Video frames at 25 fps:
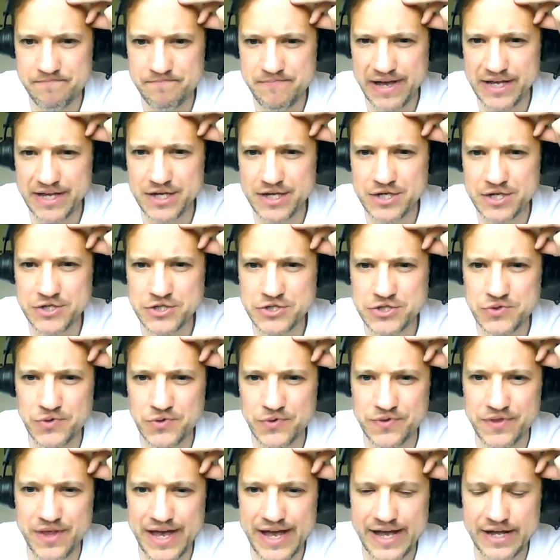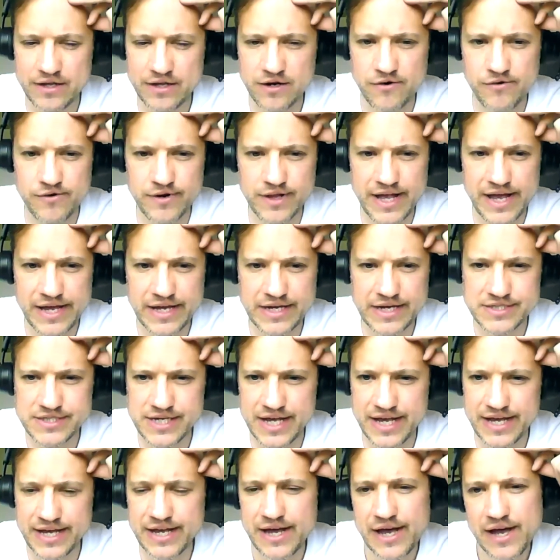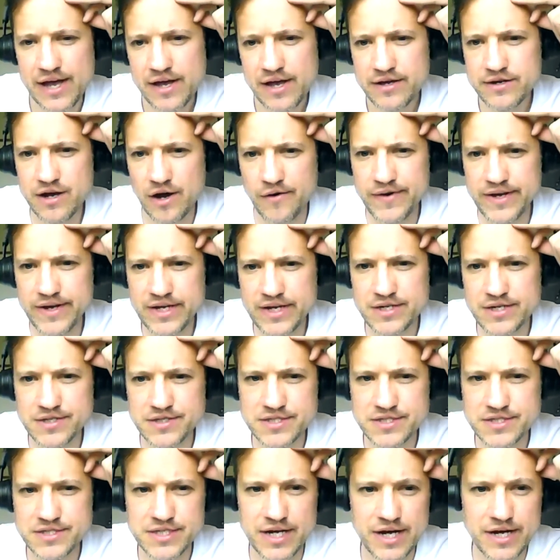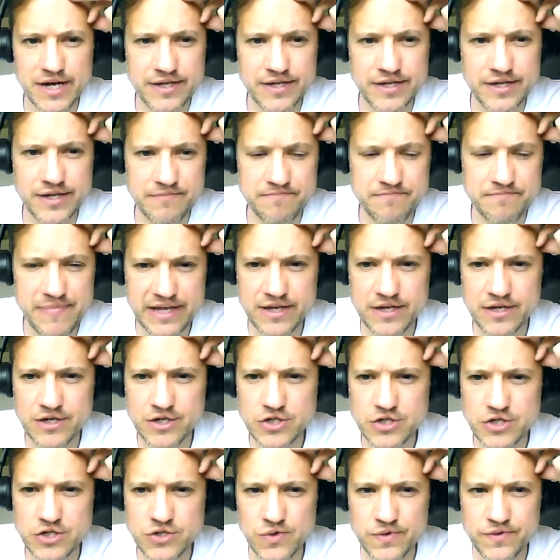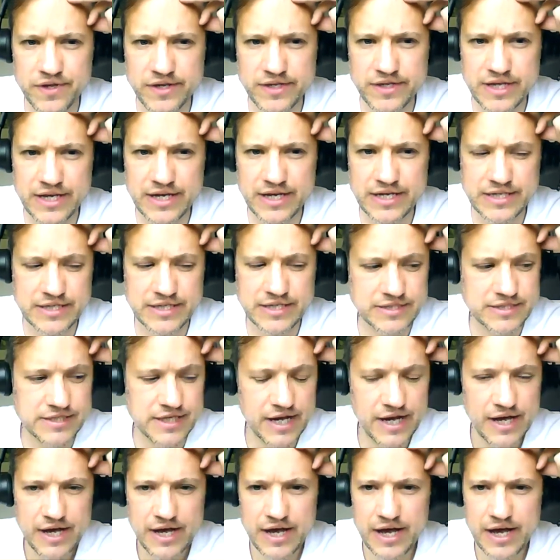making sure that NRLA is a going concern and making sure that it is